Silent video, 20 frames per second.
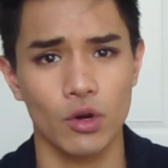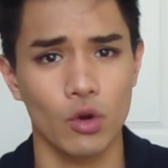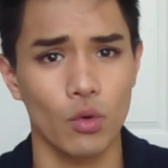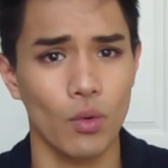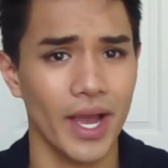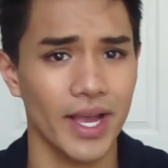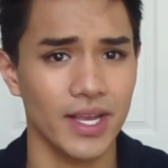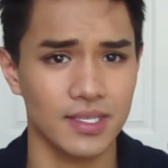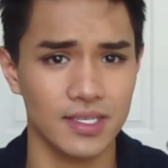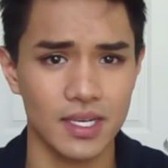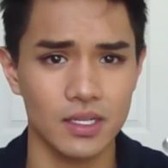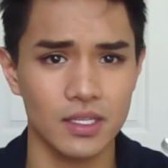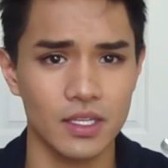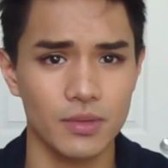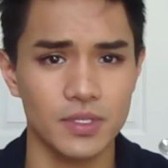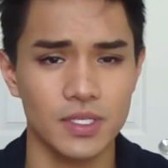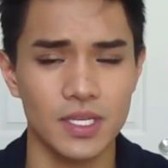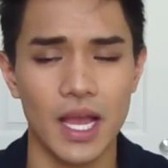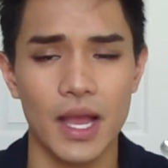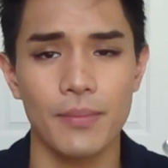a YSL
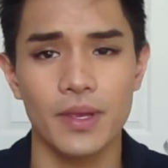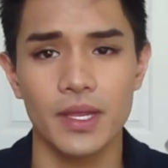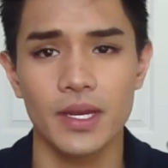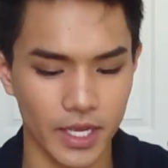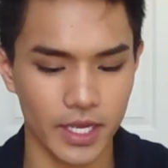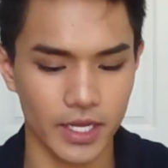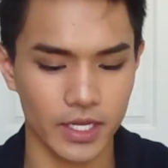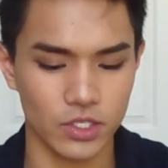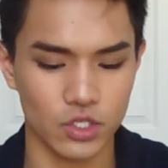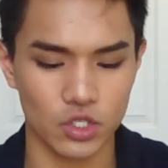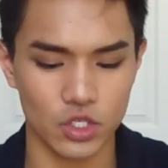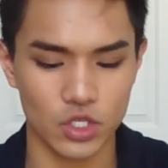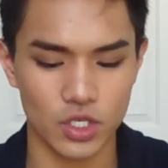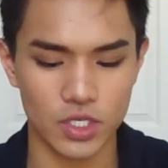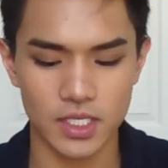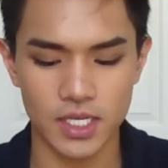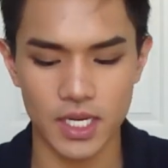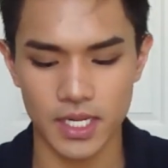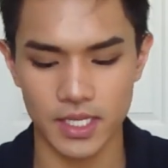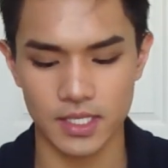lipstick. I mean, it's
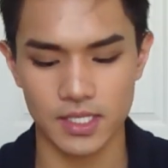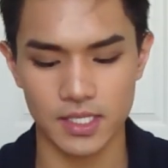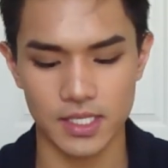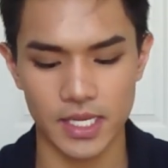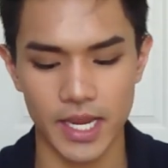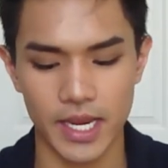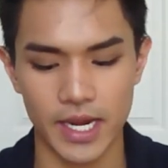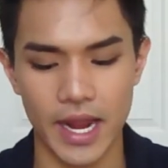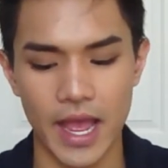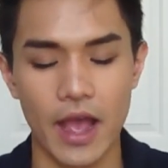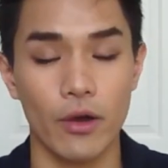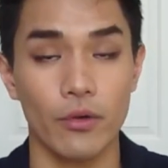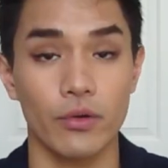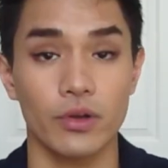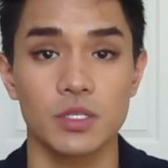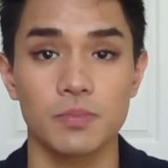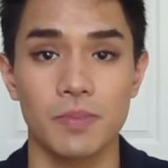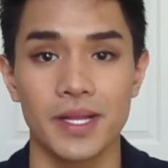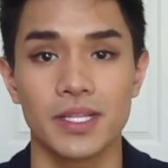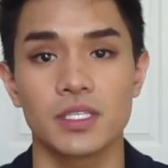just insane how
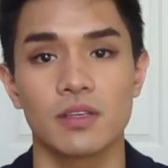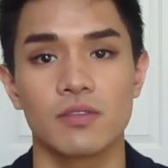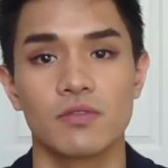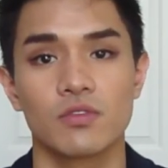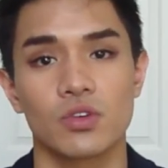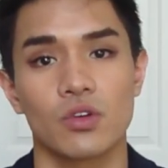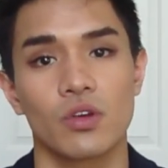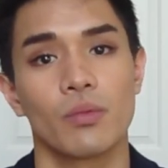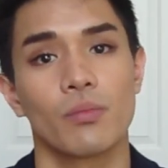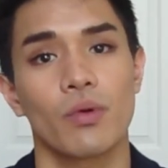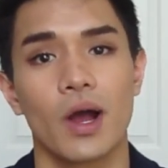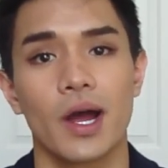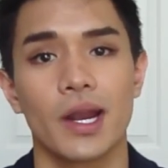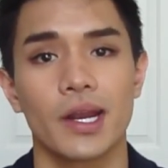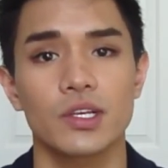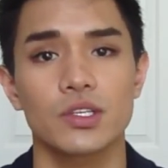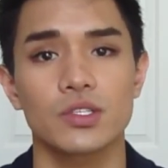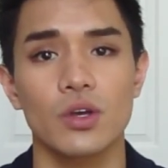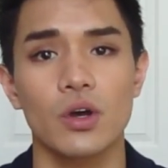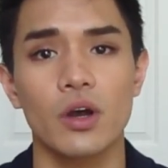expensive certain
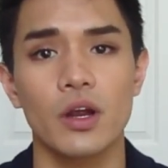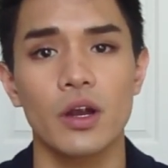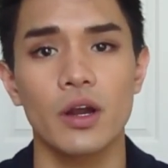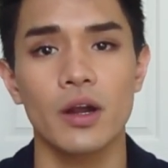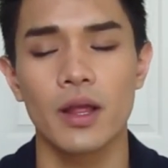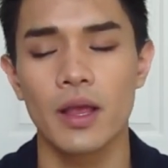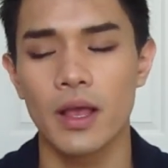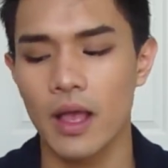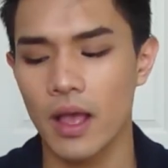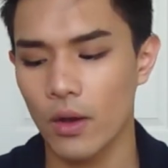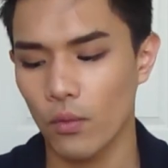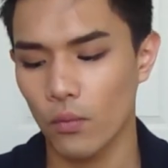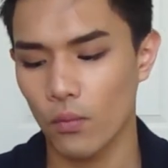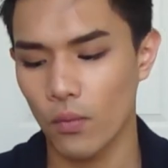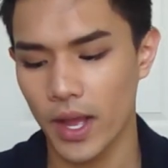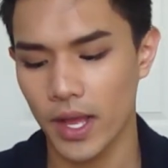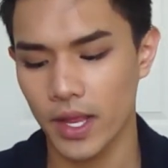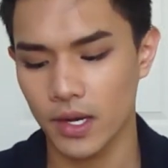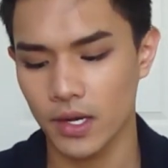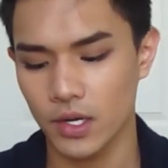products are
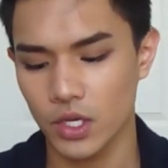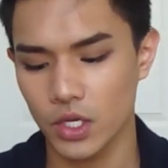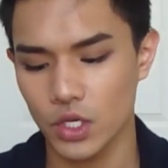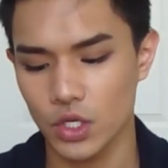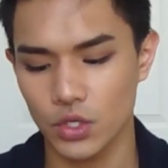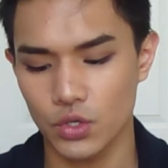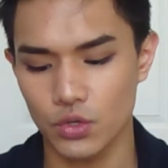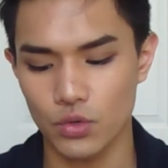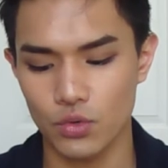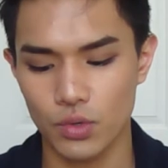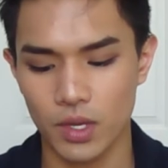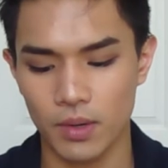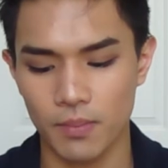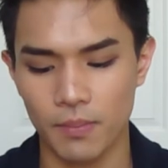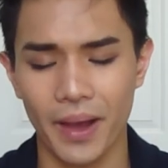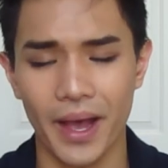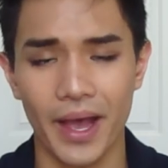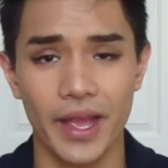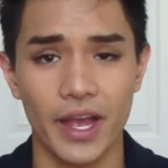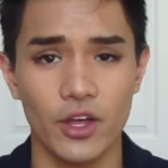when you can
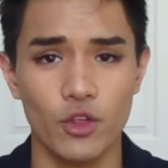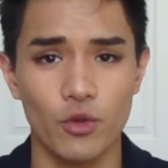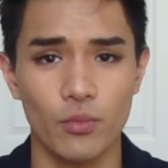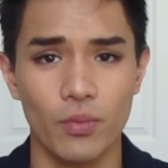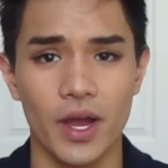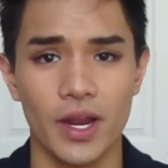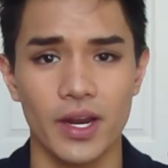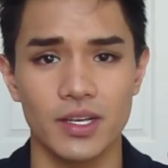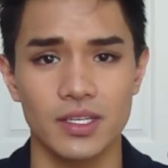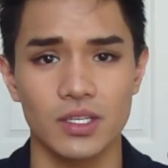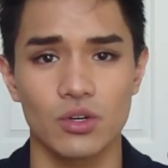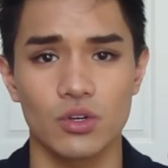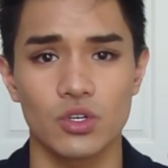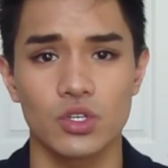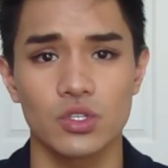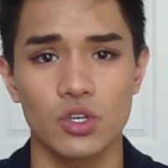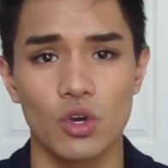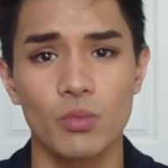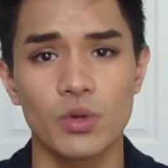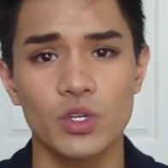buy other products that are
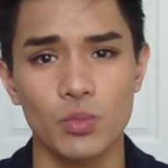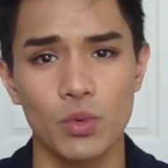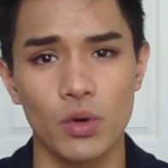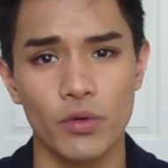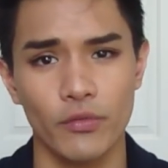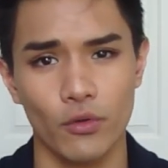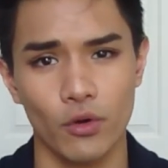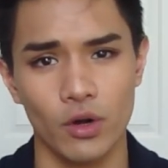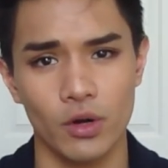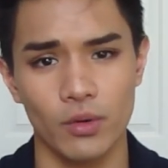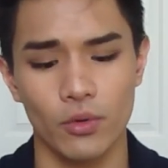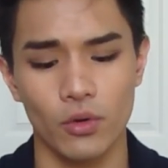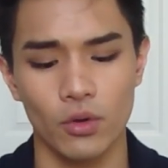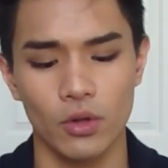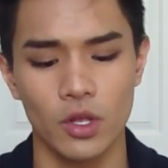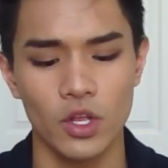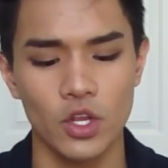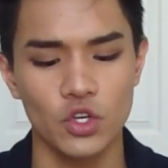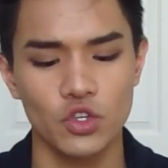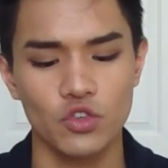so much more affordable,
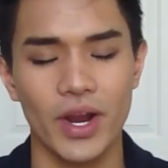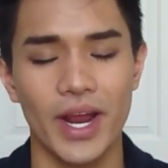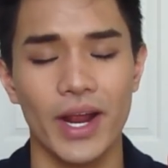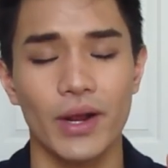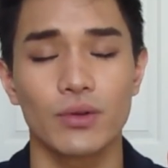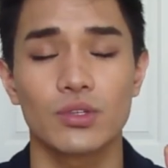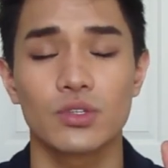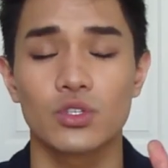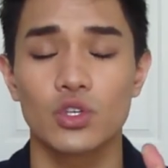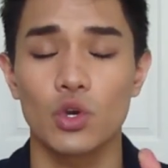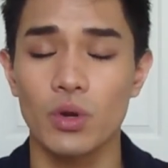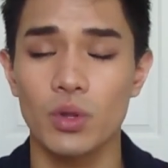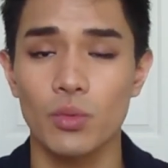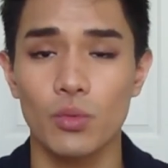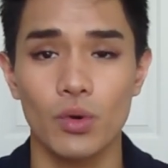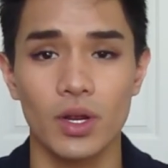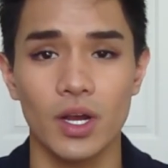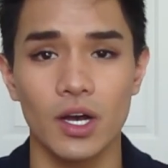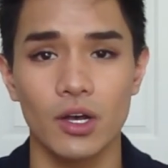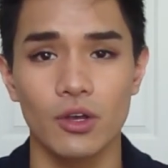try out so many
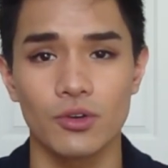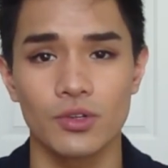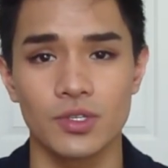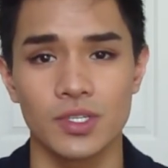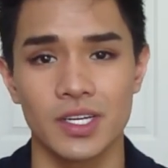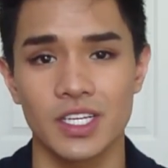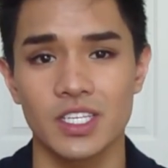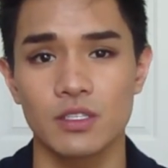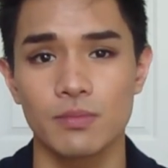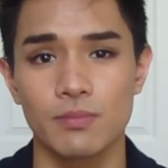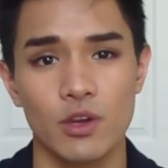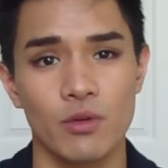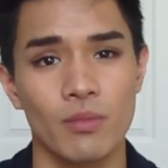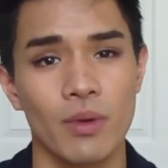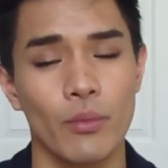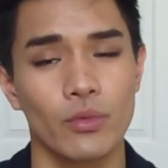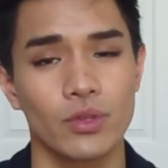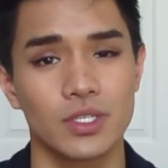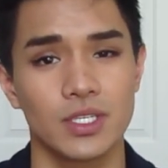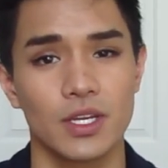more colors and
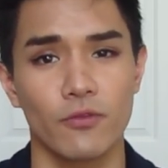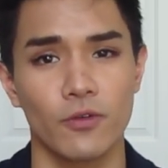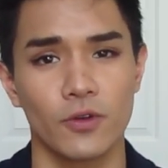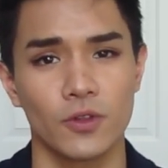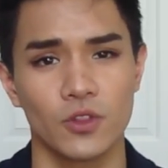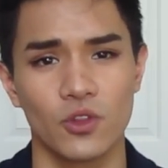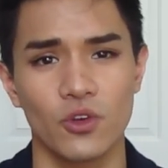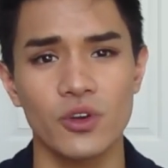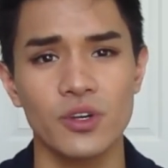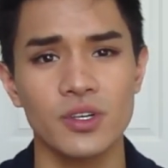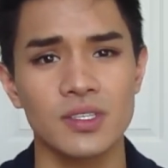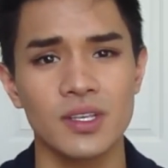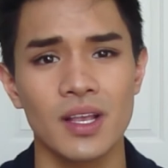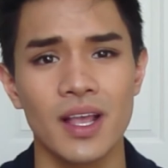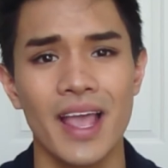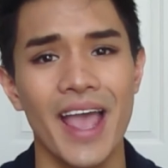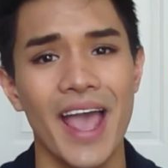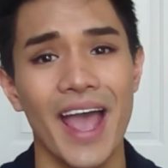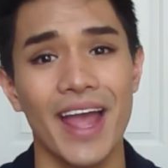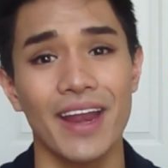experiment with different looks,
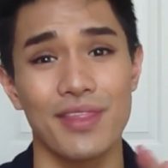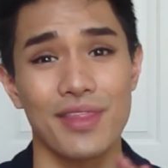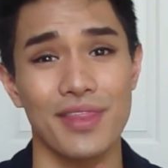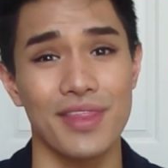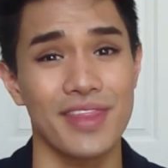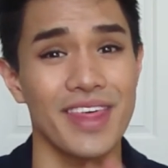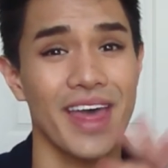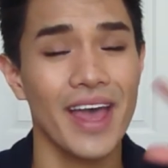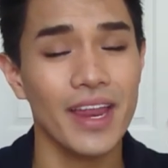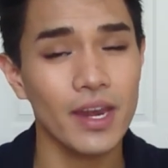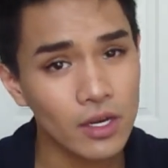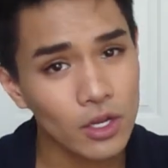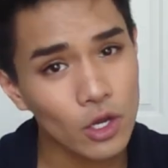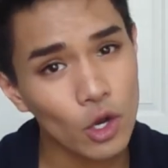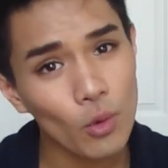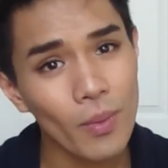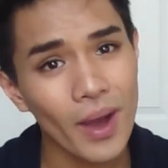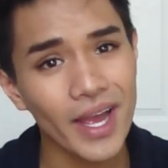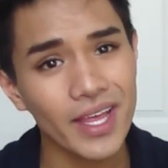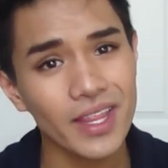and then go
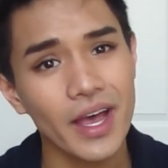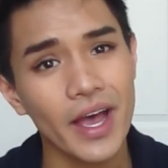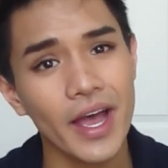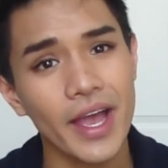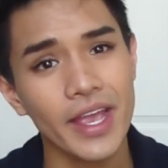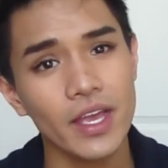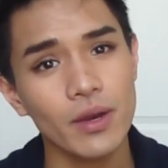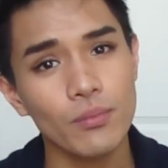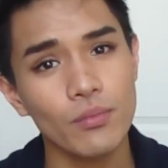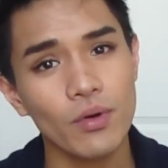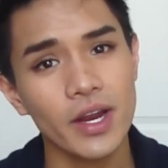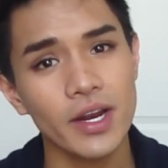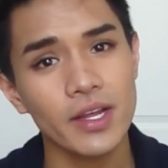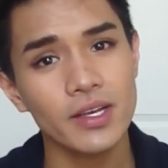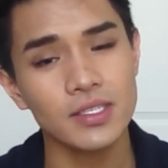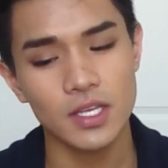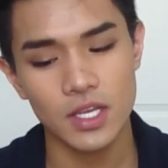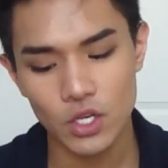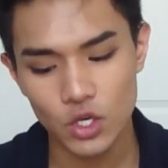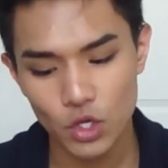buy the high-end
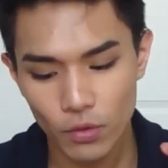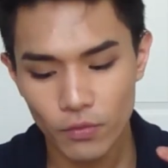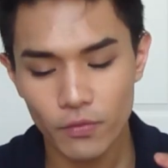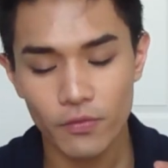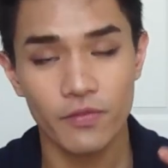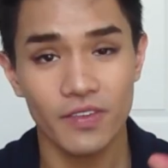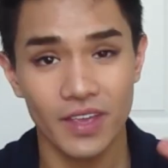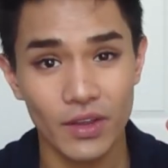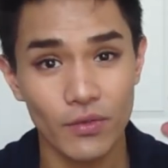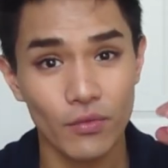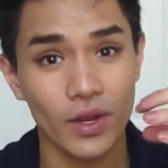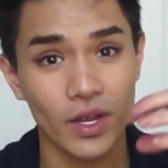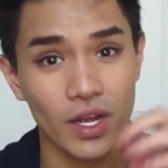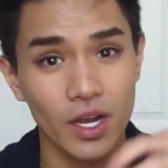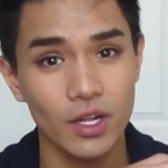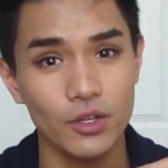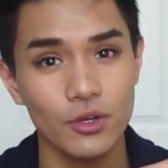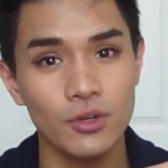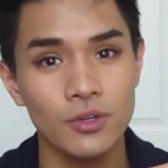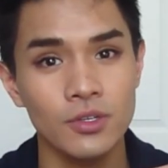products in your favorite
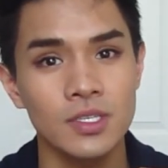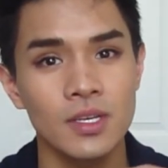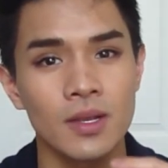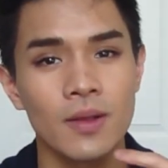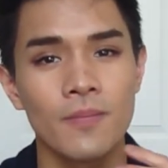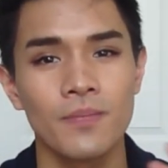colors.